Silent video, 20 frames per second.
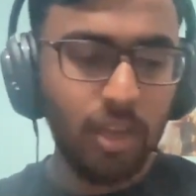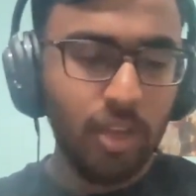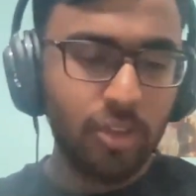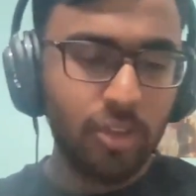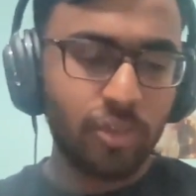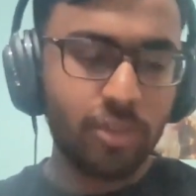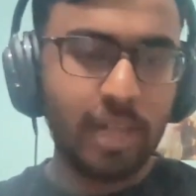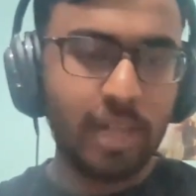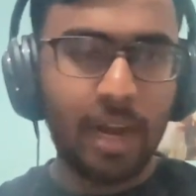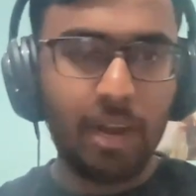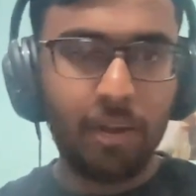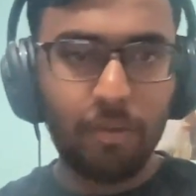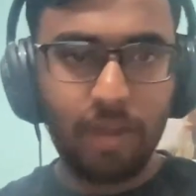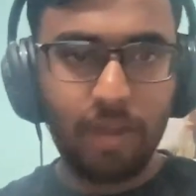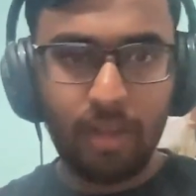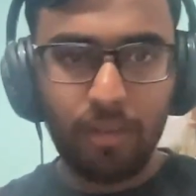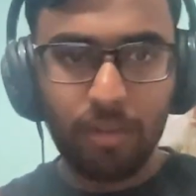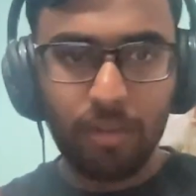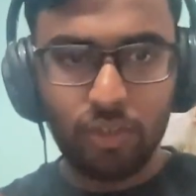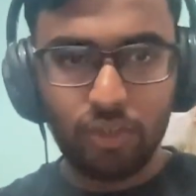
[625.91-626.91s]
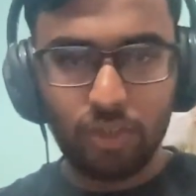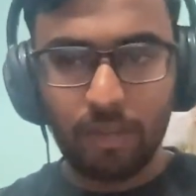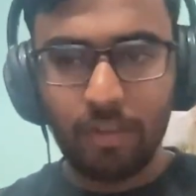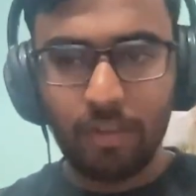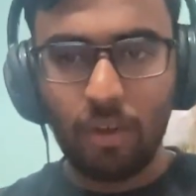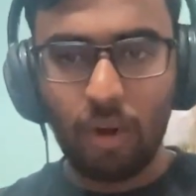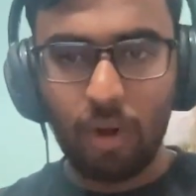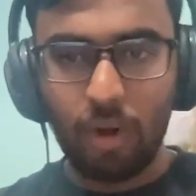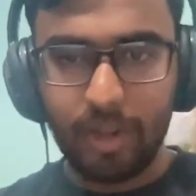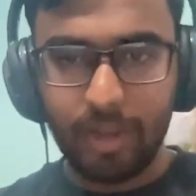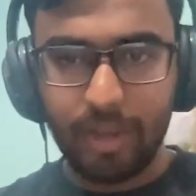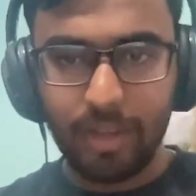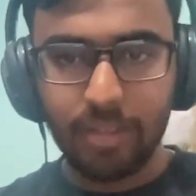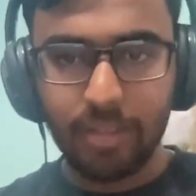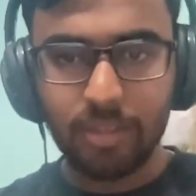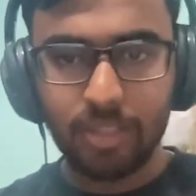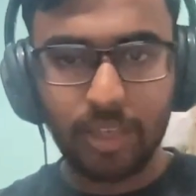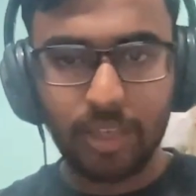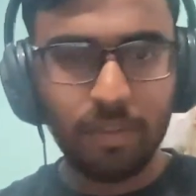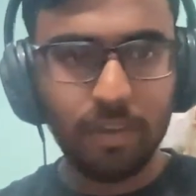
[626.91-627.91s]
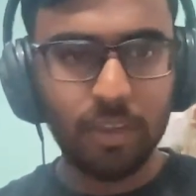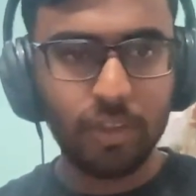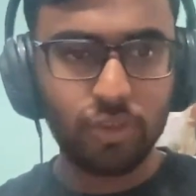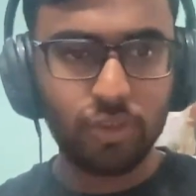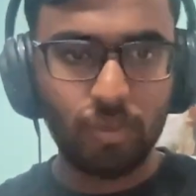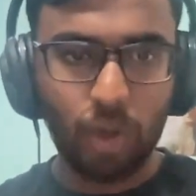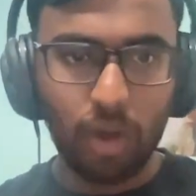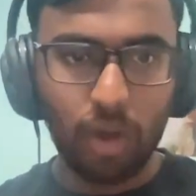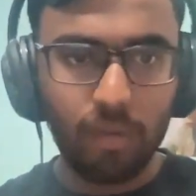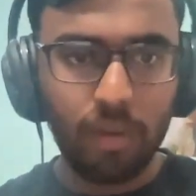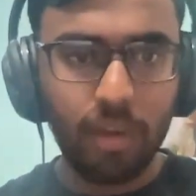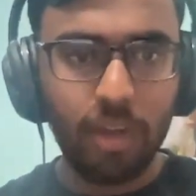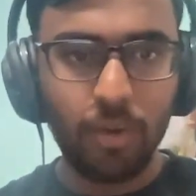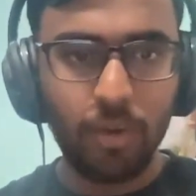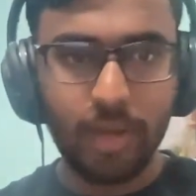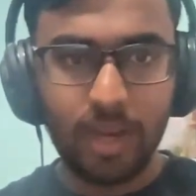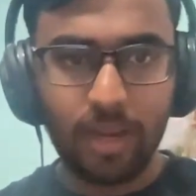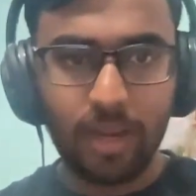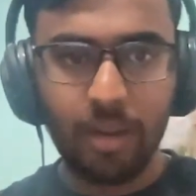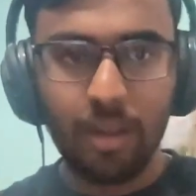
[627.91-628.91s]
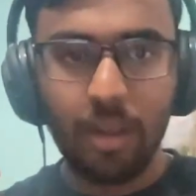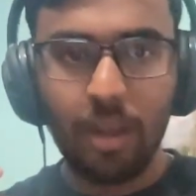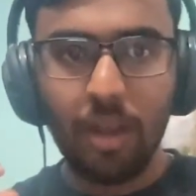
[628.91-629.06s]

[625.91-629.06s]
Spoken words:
So that way, once you have an audience, even a small one, you can